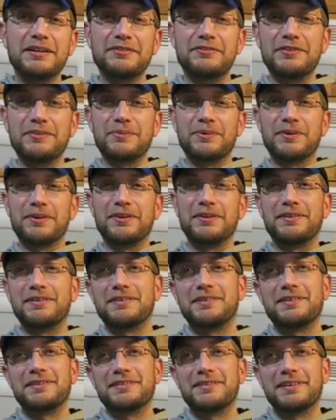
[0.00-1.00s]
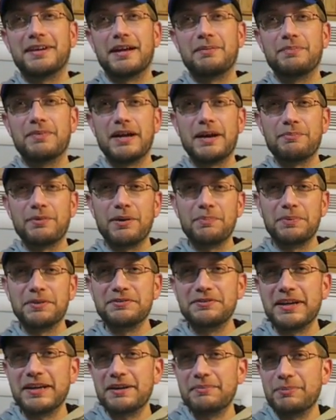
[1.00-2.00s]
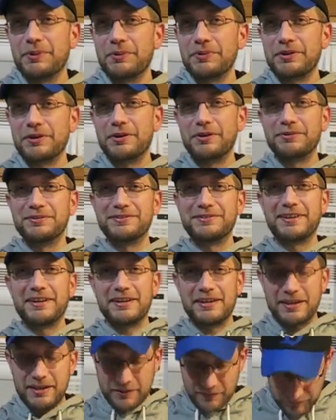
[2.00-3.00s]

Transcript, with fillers: Disney World I'm, I'm representing both coasts right